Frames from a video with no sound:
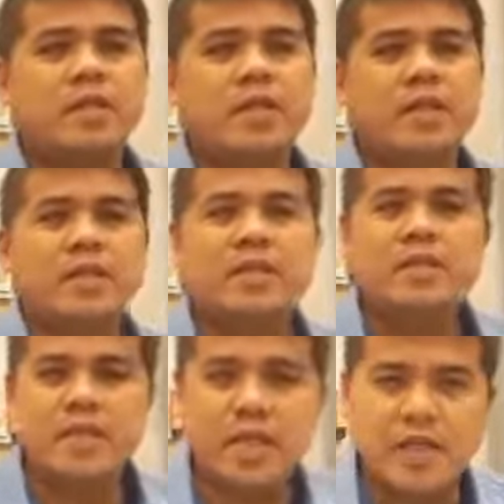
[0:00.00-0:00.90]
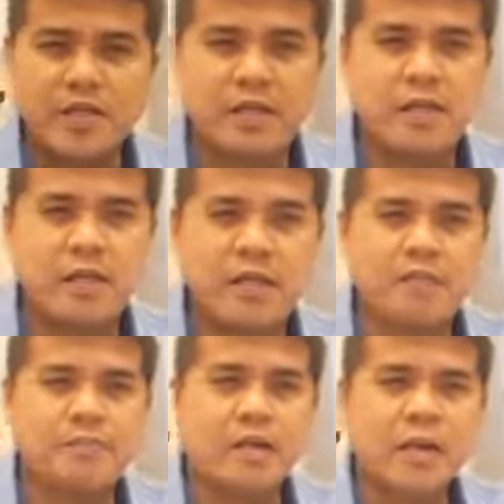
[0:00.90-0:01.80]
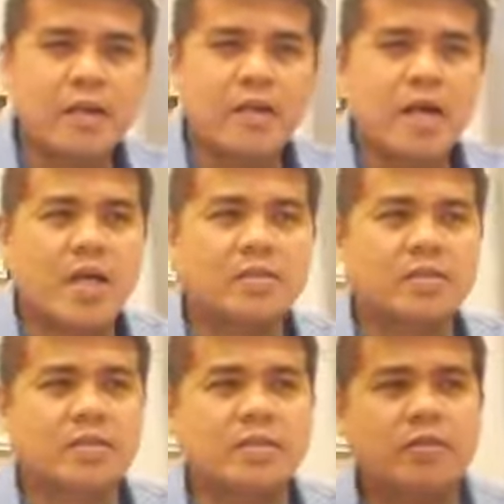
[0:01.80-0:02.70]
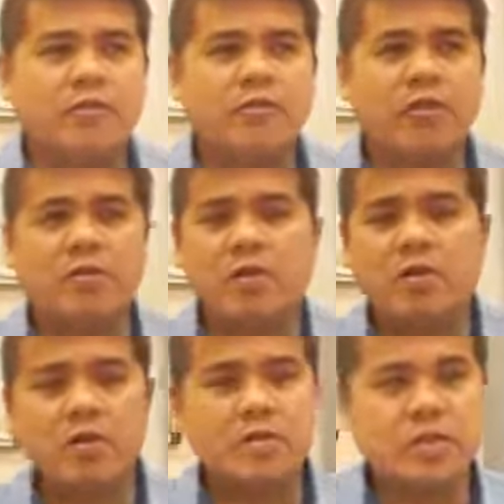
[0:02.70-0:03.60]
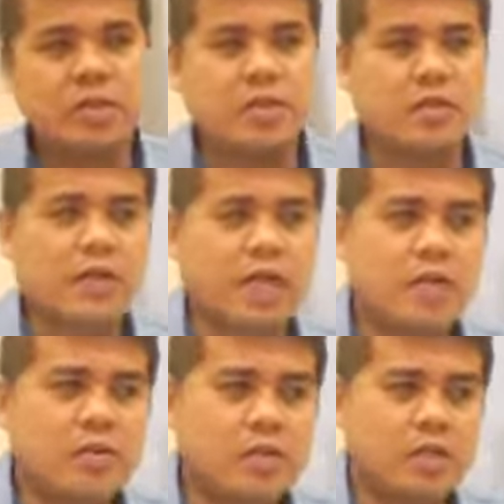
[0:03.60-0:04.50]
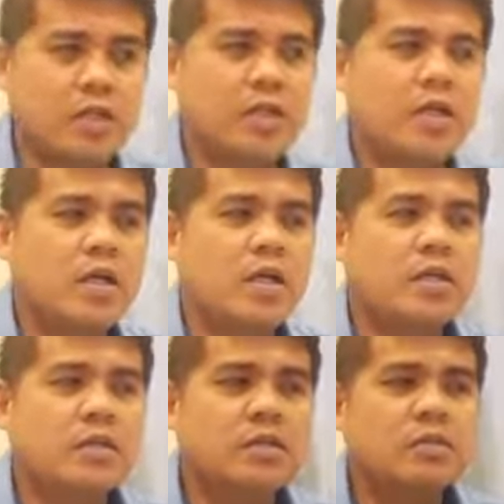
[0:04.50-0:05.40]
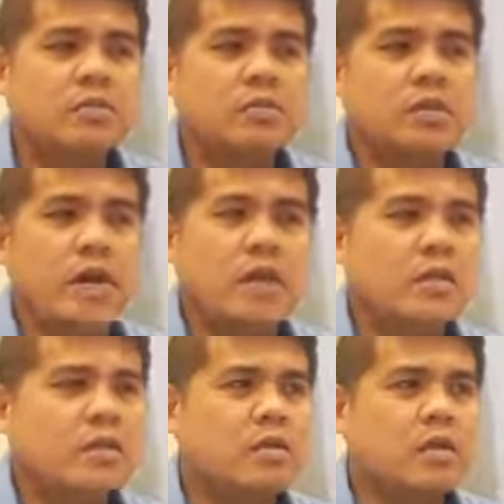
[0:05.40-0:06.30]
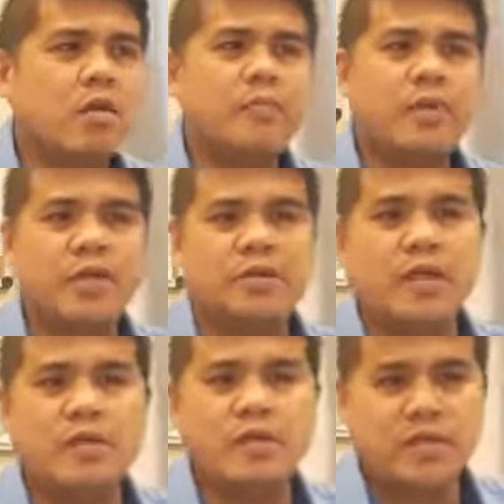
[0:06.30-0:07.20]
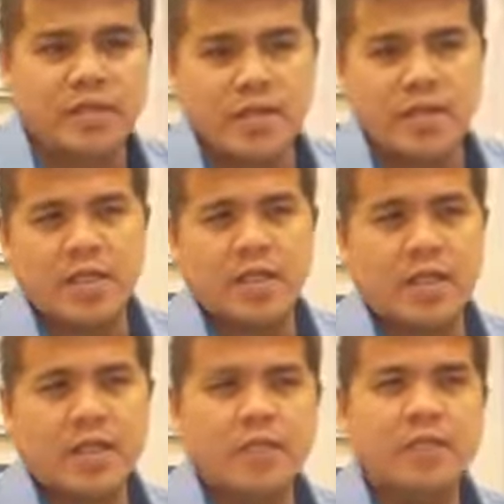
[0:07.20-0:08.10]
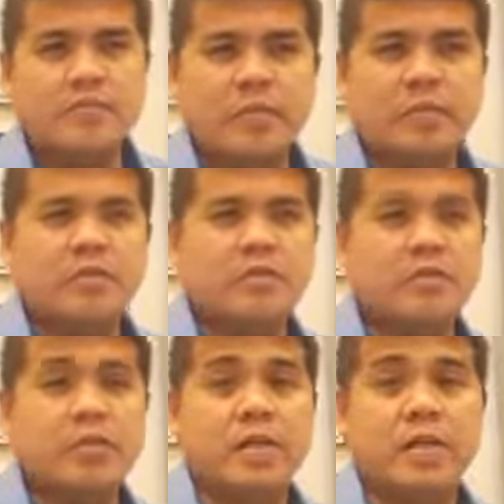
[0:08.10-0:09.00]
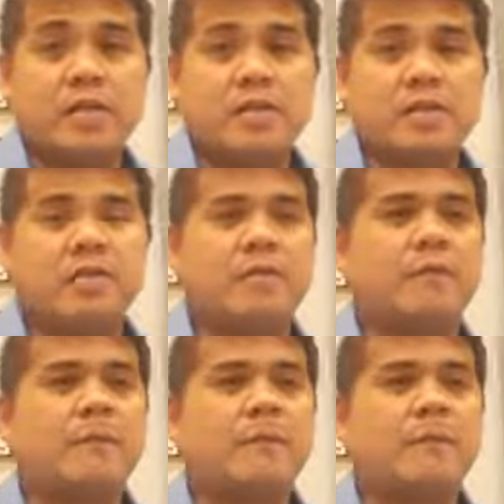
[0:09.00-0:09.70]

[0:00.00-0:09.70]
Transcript: He criticized and expanded Husserl's phenomenological inquiry to encompass understanding and experience of being itself.